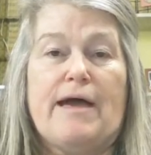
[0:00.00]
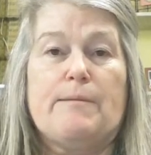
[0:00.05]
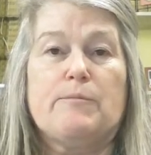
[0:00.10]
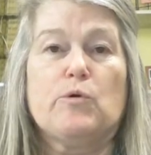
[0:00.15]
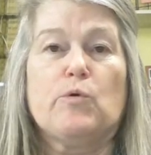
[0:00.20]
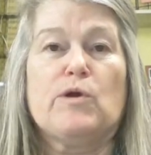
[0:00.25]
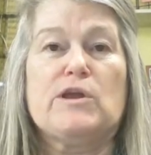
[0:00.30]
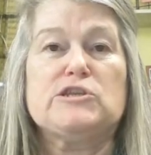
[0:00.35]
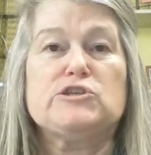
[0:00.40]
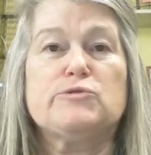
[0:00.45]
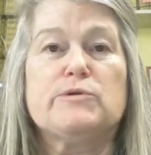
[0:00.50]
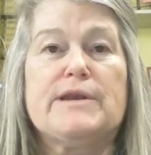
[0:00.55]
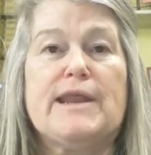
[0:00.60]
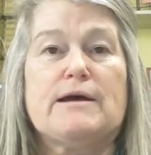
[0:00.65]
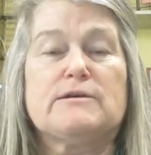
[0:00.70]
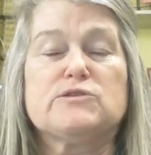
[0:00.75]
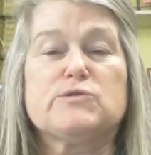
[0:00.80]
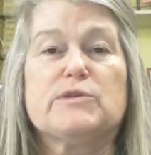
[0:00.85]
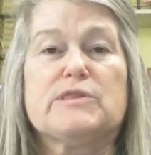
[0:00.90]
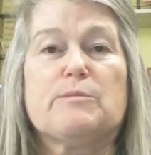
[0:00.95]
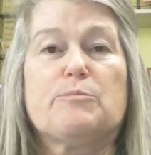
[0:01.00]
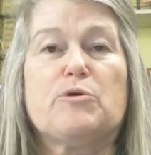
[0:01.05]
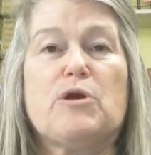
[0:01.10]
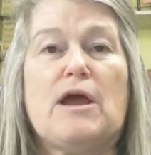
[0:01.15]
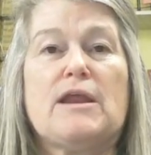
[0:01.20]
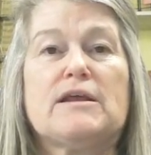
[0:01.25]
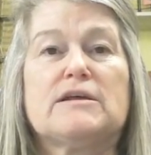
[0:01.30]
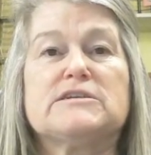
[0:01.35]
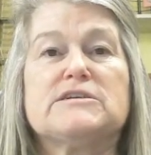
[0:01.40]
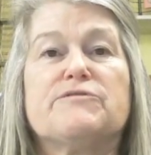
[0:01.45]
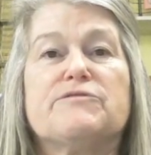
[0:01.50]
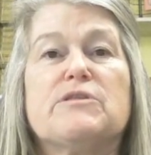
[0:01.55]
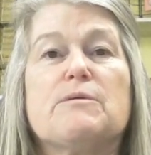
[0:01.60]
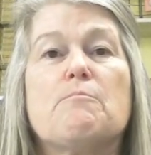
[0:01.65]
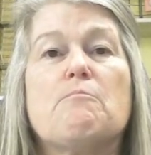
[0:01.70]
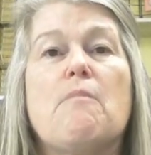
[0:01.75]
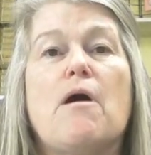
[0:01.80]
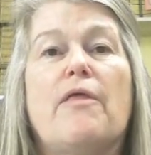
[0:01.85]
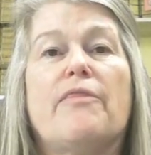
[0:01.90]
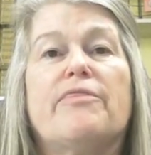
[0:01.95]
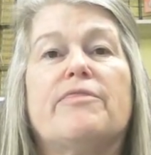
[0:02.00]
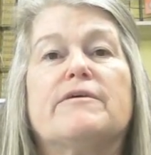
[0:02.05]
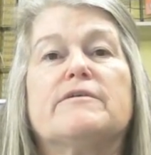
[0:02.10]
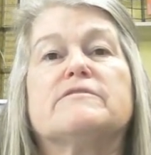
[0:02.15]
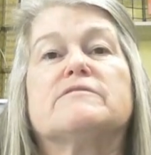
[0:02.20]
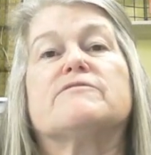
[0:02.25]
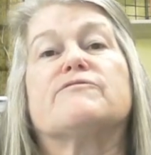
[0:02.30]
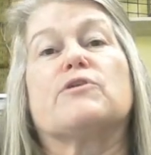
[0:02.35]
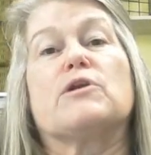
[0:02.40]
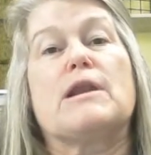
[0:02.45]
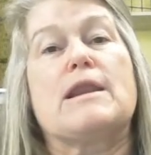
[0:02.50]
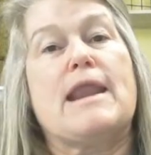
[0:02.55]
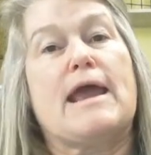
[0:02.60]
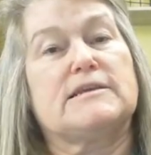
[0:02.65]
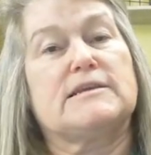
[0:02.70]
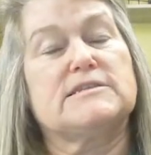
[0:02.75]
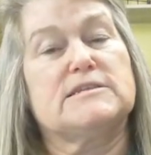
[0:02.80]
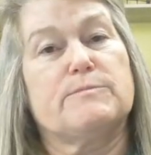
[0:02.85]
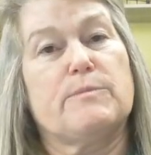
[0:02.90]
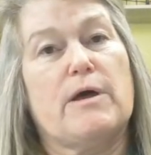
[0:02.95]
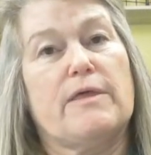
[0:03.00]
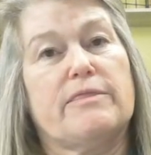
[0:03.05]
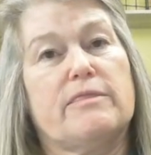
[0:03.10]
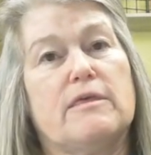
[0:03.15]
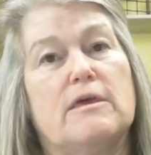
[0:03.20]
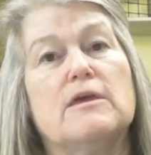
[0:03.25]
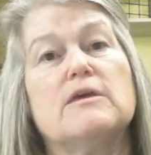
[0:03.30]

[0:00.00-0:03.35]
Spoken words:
I'm going to announce what the product of the month is for next month.